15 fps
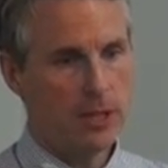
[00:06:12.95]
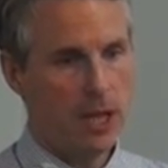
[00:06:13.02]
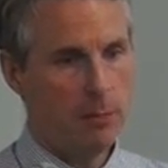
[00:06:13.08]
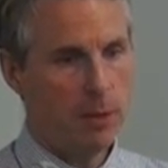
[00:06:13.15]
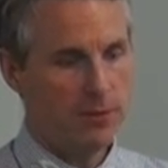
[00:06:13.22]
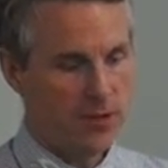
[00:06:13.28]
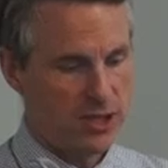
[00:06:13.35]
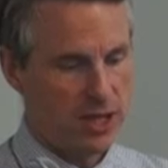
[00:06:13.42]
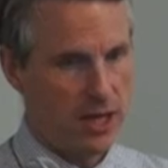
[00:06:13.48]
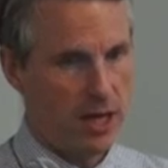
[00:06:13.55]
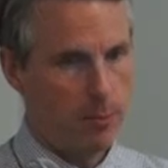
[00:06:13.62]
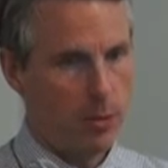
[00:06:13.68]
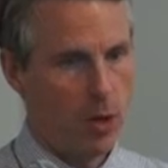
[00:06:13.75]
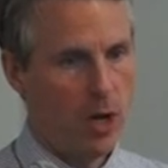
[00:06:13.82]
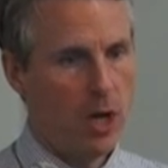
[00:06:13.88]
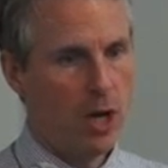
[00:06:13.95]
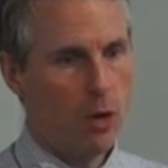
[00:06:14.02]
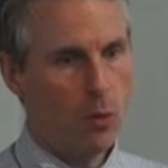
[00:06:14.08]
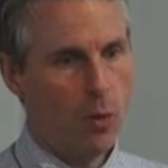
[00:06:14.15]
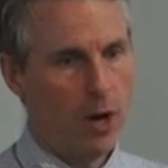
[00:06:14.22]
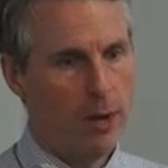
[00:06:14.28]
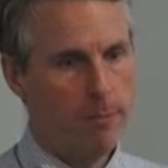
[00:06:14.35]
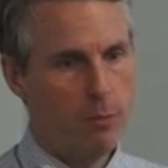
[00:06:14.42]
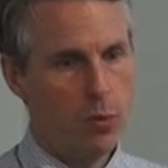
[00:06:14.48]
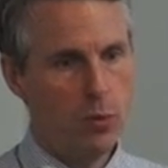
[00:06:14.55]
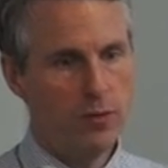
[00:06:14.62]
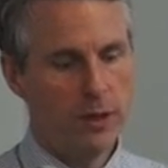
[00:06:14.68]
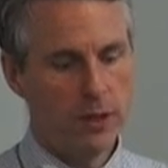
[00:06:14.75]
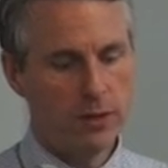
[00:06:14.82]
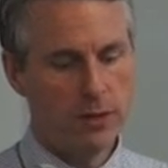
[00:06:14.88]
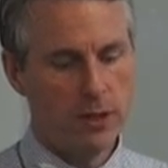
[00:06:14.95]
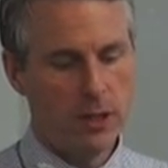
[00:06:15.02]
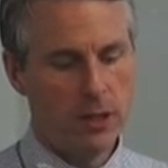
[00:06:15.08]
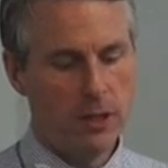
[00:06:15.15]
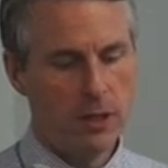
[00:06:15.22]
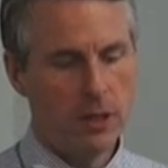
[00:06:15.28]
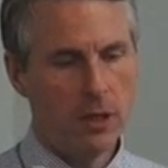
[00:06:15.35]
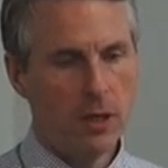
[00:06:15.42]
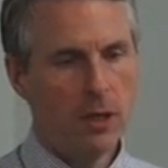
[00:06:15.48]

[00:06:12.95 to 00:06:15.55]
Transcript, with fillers: type of setup, where I'm moving the